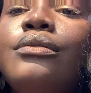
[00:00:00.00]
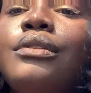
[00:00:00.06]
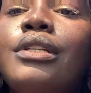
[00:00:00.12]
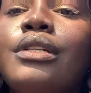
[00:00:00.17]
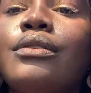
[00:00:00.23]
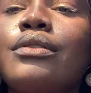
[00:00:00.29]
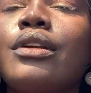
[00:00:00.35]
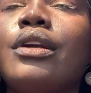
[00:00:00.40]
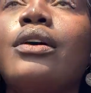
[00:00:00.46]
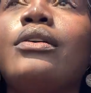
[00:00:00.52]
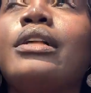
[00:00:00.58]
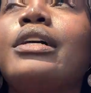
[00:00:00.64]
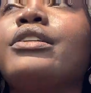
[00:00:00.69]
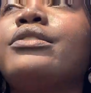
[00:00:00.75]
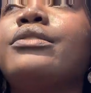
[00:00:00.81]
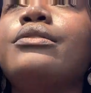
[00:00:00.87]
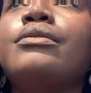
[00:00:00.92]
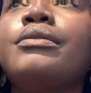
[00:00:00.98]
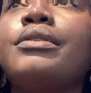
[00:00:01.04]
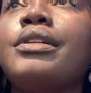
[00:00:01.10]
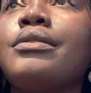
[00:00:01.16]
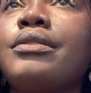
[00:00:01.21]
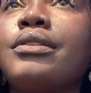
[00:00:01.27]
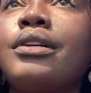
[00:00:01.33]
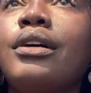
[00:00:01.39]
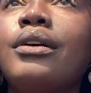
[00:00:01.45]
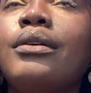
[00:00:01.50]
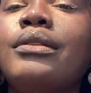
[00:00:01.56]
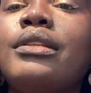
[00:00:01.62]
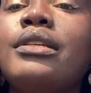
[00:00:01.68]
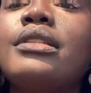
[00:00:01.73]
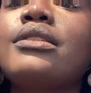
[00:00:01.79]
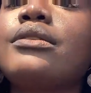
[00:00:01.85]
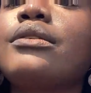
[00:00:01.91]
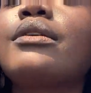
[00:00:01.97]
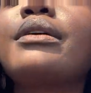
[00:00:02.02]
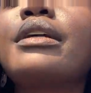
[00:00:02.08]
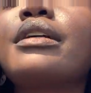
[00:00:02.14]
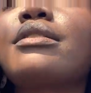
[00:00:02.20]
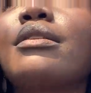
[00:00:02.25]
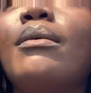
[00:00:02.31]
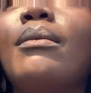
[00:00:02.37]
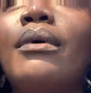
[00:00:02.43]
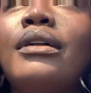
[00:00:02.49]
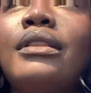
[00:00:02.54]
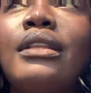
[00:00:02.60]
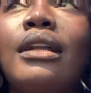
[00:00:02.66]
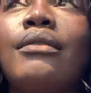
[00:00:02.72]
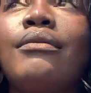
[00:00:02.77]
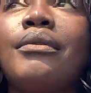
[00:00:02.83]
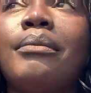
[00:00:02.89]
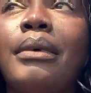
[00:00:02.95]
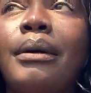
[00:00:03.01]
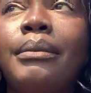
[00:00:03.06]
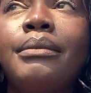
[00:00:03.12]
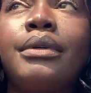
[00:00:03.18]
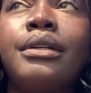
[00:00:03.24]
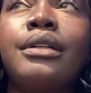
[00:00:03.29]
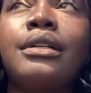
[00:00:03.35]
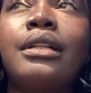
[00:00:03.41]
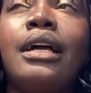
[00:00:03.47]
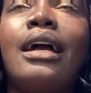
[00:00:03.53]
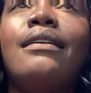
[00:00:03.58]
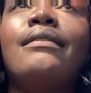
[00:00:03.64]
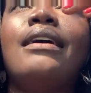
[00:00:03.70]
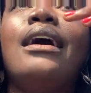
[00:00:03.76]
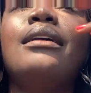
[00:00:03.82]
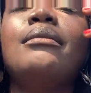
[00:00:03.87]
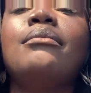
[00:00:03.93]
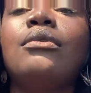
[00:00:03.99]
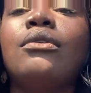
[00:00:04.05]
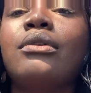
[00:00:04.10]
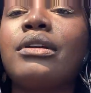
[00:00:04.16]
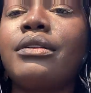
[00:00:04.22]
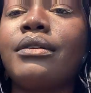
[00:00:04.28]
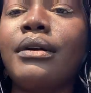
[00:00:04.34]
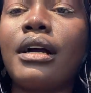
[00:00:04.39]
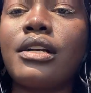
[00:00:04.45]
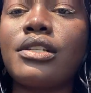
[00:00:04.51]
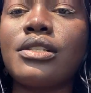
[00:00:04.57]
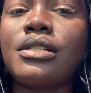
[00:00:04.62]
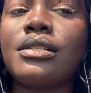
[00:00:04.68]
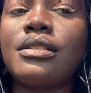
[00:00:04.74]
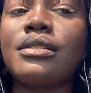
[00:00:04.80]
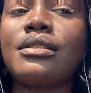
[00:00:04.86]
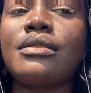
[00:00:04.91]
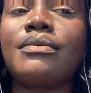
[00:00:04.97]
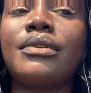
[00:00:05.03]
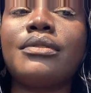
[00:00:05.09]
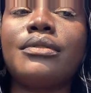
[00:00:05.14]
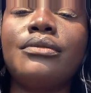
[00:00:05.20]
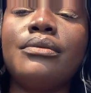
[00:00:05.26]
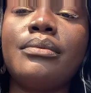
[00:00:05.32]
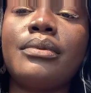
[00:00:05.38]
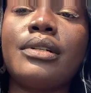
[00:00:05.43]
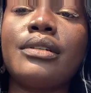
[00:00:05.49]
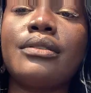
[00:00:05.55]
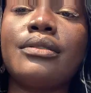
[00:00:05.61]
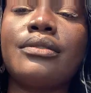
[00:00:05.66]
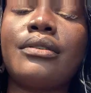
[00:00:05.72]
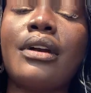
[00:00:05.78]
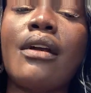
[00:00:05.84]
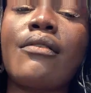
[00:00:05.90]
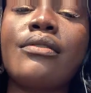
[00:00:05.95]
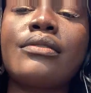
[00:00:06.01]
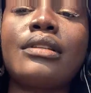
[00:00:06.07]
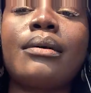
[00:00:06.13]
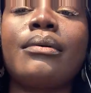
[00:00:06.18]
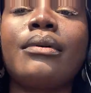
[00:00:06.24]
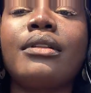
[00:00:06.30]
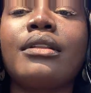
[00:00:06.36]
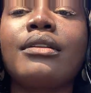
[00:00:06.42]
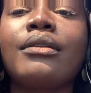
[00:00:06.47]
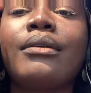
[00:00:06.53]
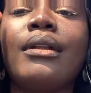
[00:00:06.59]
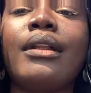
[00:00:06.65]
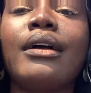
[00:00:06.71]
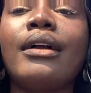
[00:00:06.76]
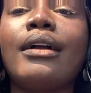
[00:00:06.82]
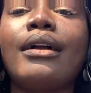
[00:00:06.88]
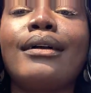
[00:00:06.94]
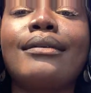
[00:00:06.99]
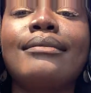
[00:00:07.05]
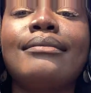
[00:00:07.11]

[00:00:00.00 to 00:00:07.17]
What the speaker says: years ago, like 2-3 years ago, this story is the one that I remember. Like, I've had more interactions with Uber drivers that were a little like,